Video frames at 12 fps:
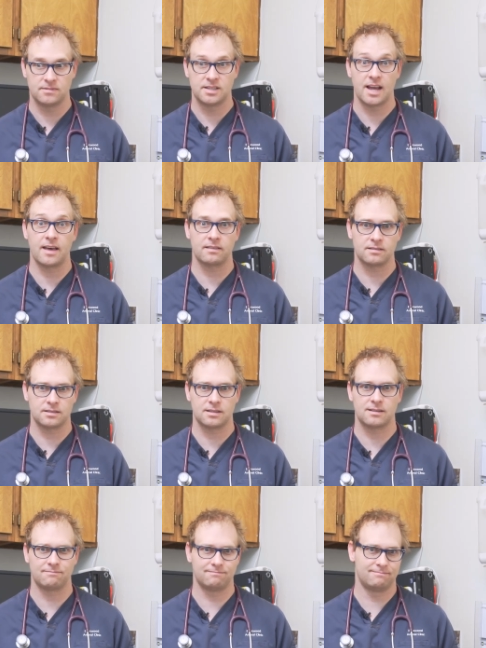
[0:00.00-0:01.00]
death,
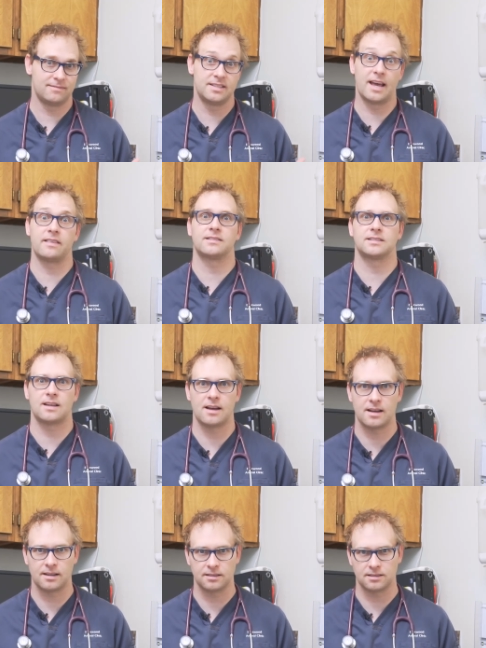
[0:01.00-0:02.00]
death
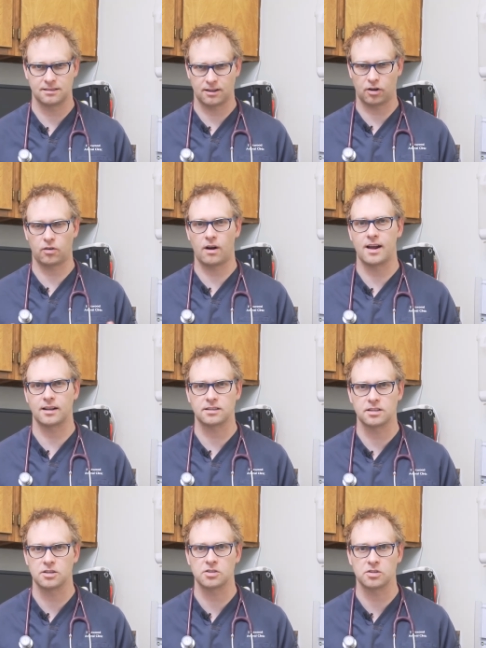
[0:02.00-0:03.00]
signs, necrotic
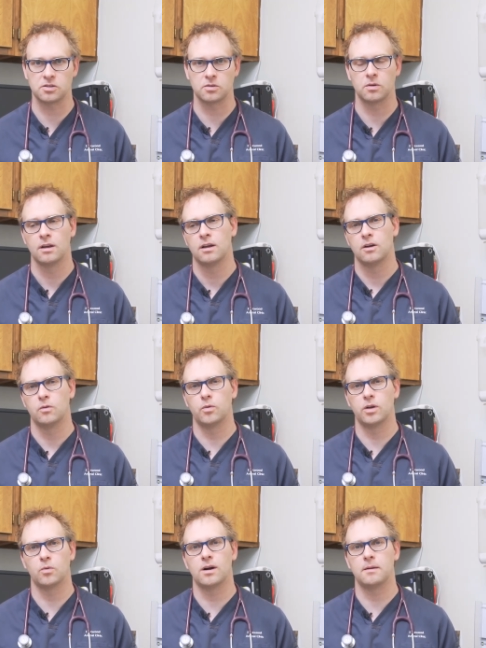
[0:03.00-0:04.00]
tissue.
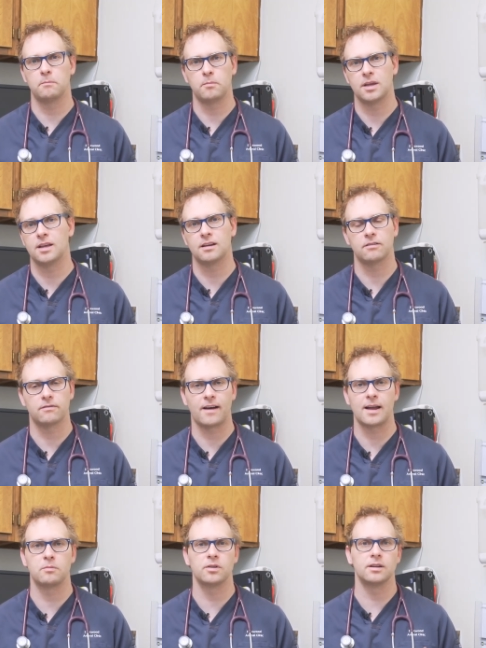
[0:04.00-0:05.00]
We want pink,
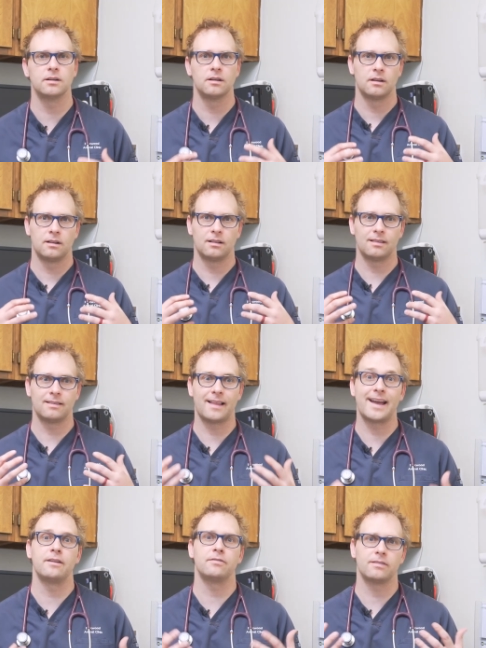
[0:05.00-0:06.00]
vibrant,
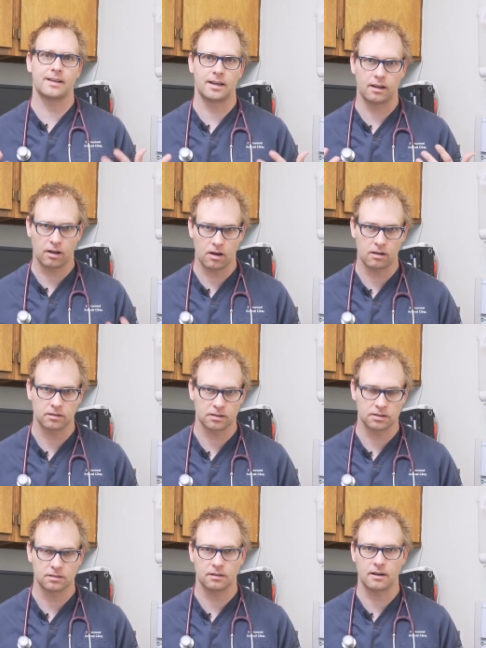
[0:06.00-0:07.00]
lifelike
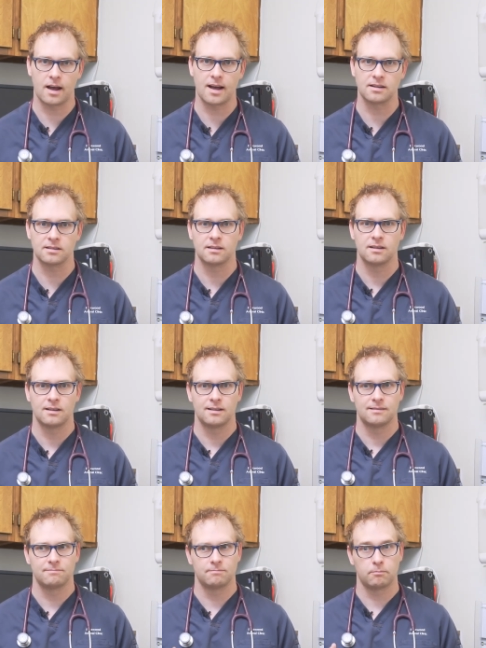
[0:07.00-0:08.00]
colors, not
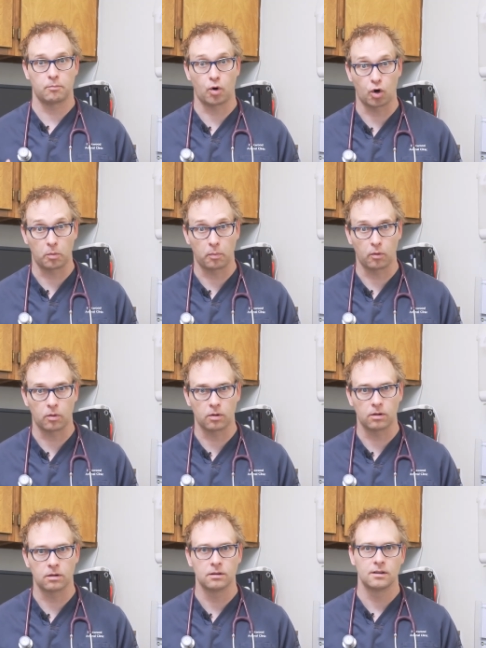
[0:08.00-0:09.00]

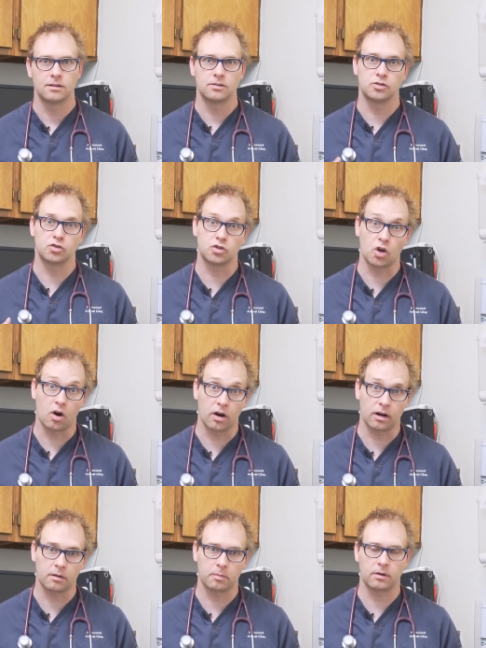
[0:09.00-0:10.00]
purple,
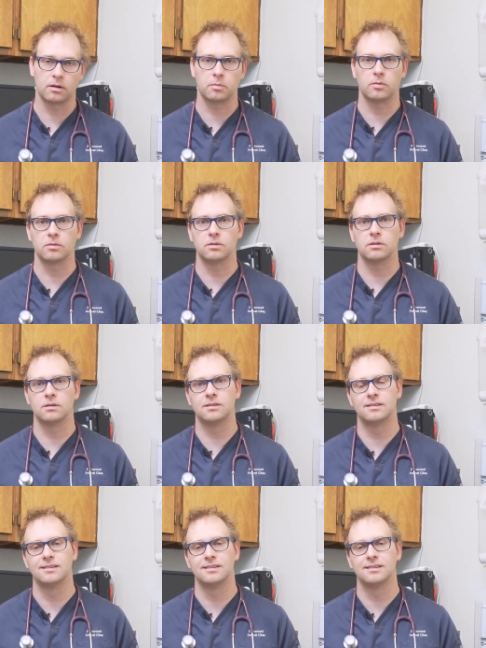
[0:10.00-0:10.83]
dark purple,